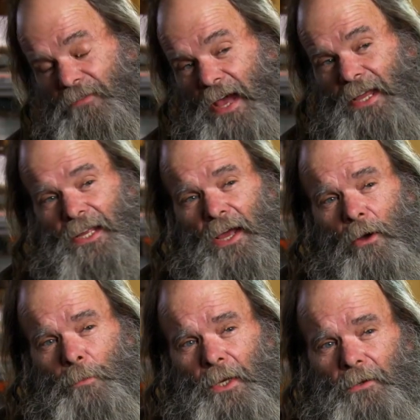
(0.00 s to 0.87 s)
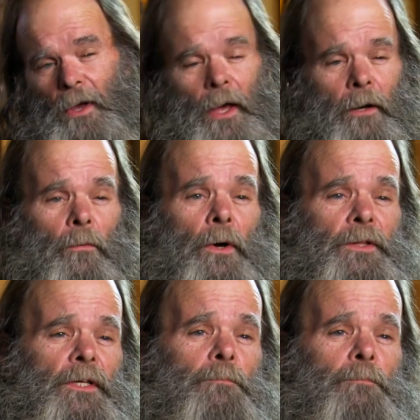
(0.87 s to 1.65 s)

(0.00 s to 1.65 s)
I can help it, I don't want this